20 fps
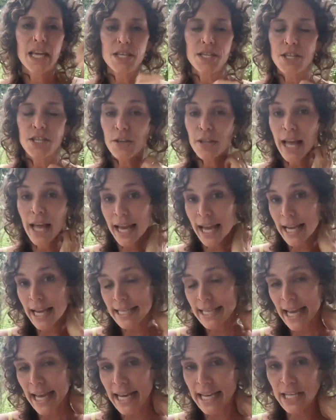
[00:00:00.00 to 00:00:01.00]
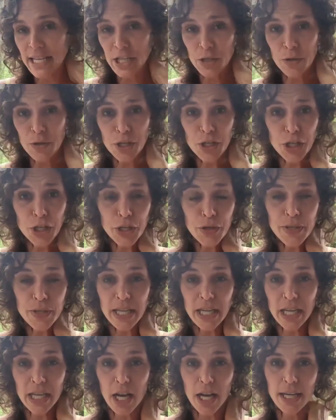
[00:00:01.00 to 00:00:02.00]
so like I said, as soon as you're
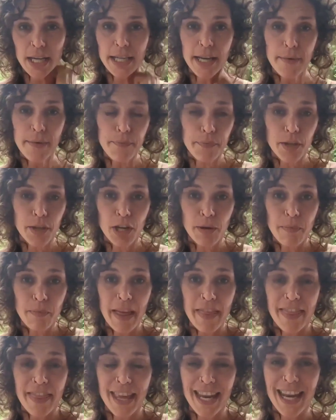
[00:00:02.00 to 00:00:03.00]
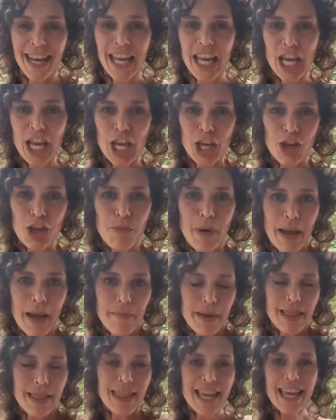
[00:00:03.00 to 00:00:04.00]
using a condom, your method, you
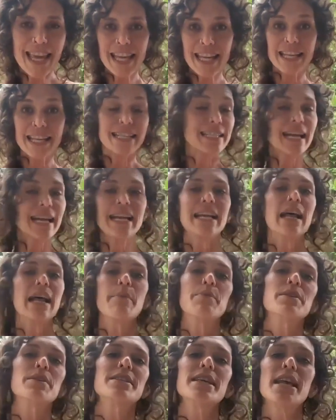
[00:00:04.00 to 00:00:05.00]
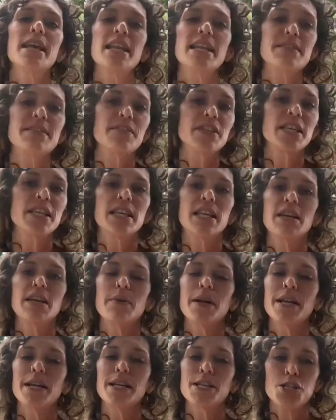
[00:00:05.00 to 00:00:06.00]
might be thinking it's 99%, it's fertility
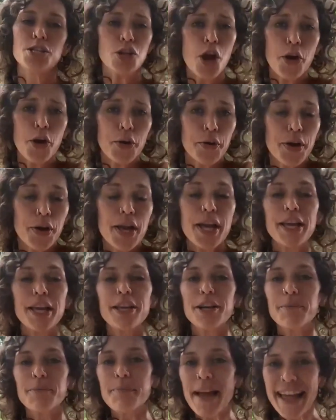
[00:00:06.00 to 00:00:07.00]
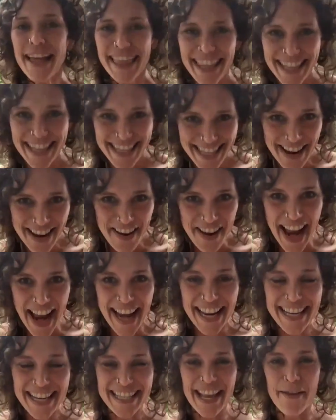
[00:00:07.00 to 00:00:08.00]
awareness. No, your method is now
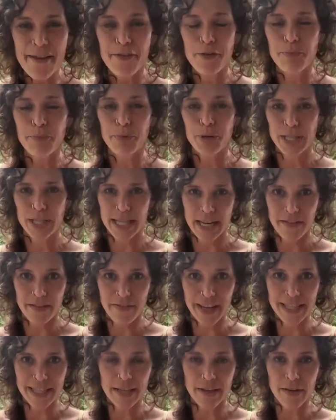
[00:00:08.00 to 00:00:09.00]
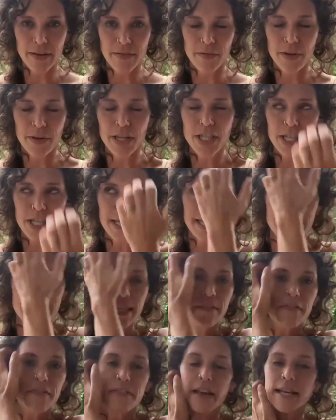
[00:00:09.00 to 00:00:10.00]
87% effective, which is
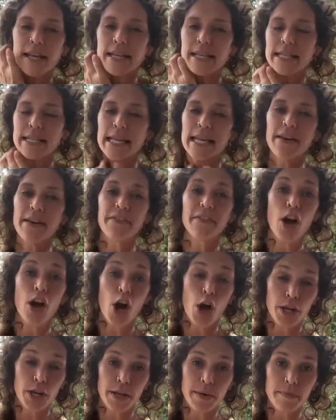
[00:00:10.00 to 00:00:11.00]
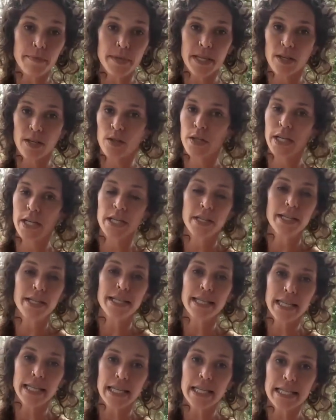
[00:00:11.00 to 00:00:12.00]
the efficacy of condoms, according to the
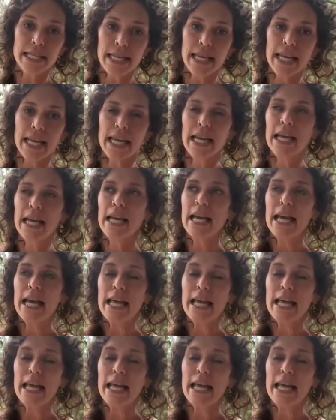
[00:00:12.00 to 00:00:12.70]
CDC.